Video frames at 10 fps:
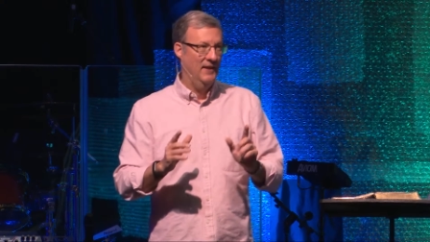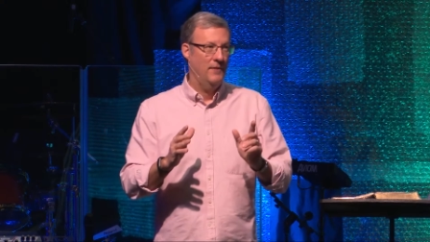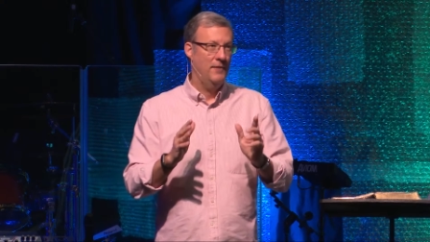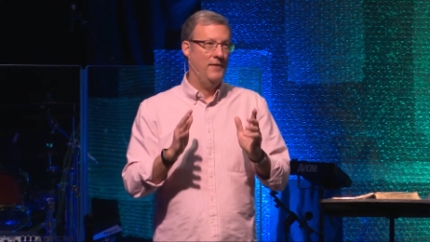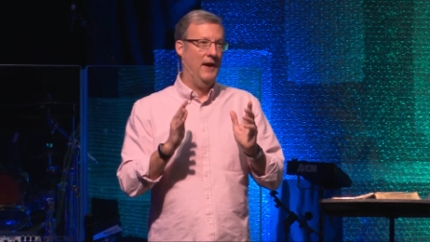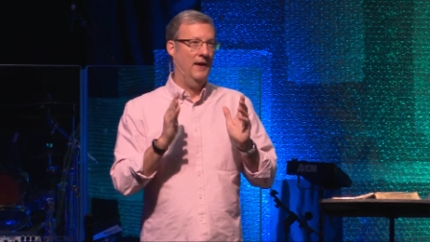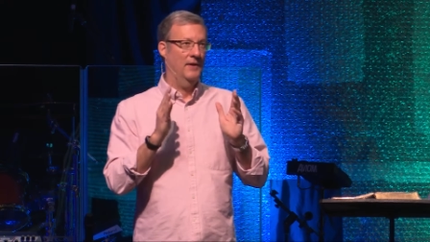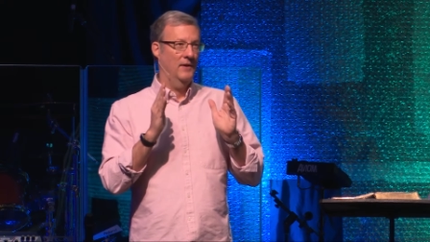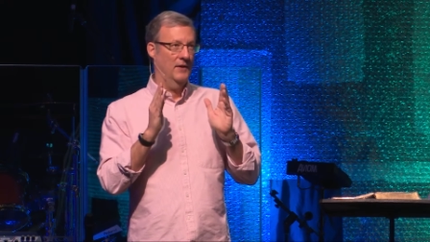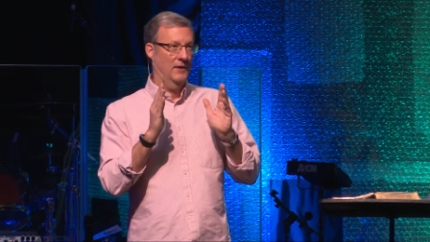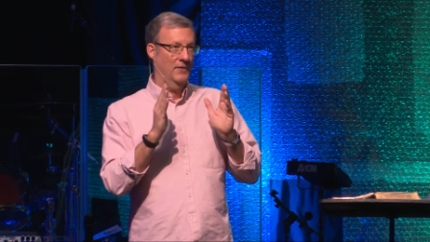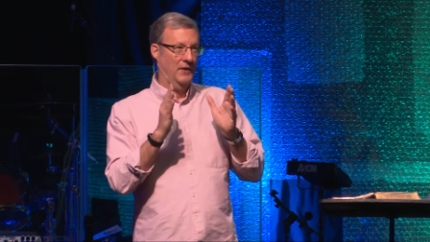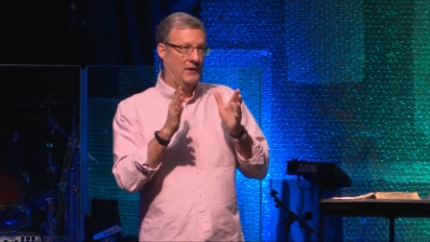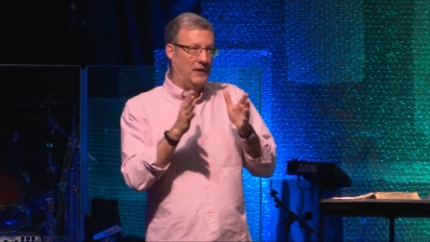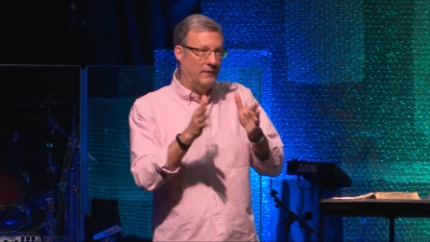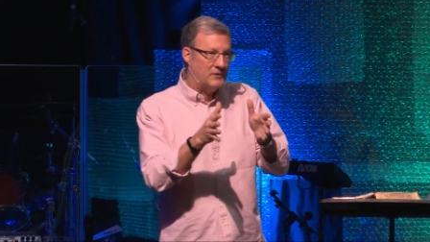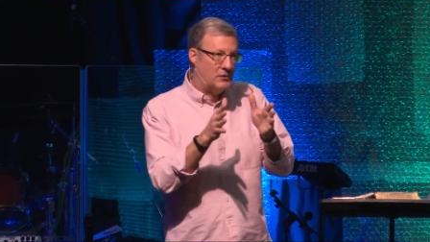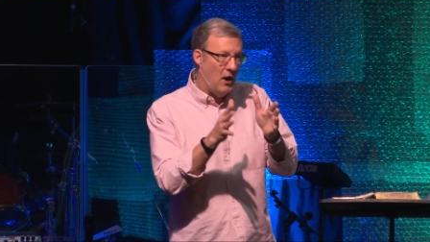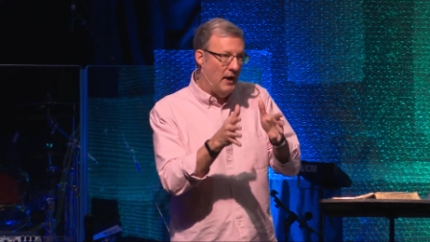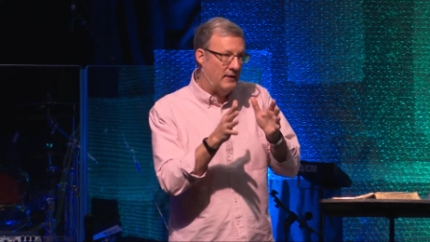That the gifts
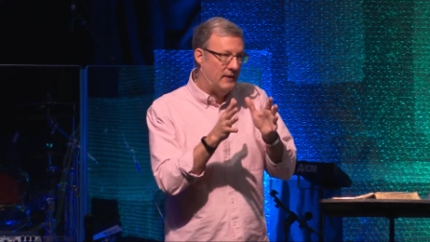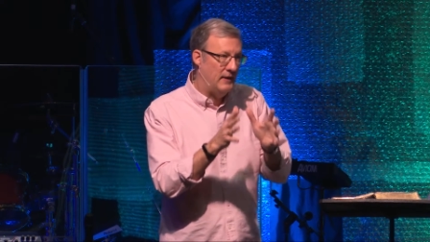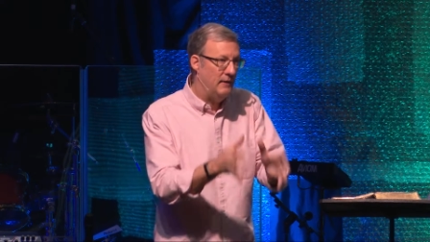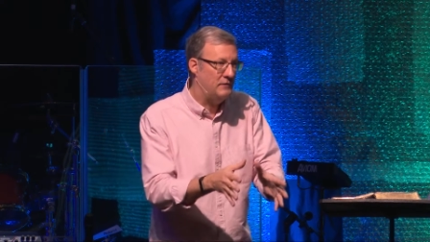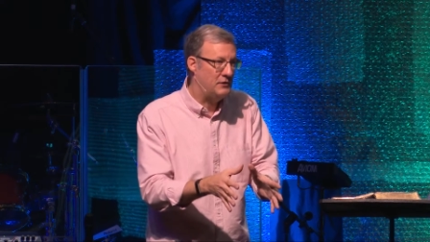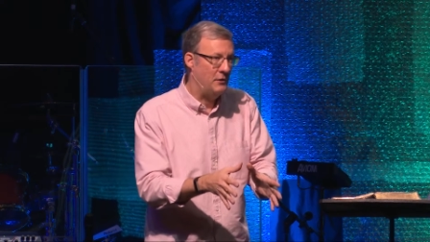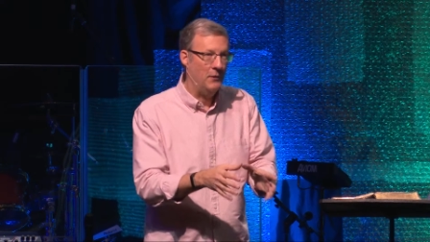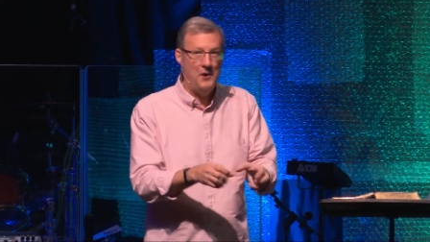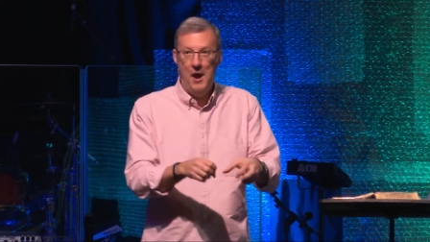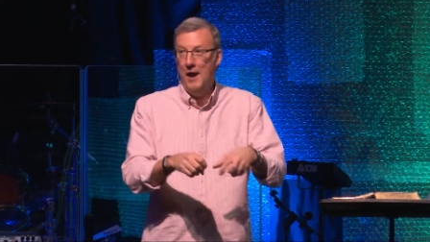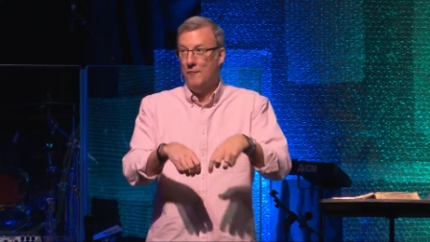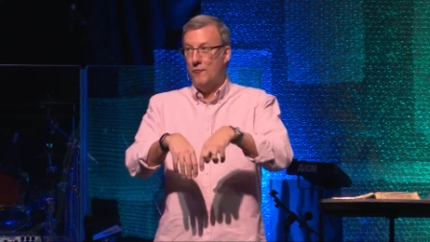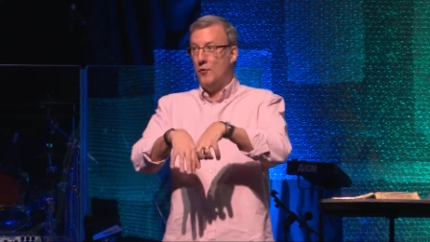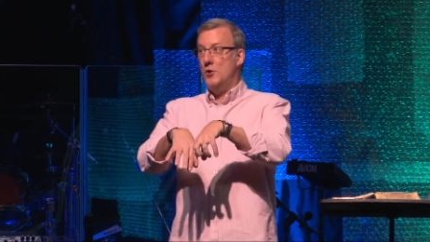God gives you are not for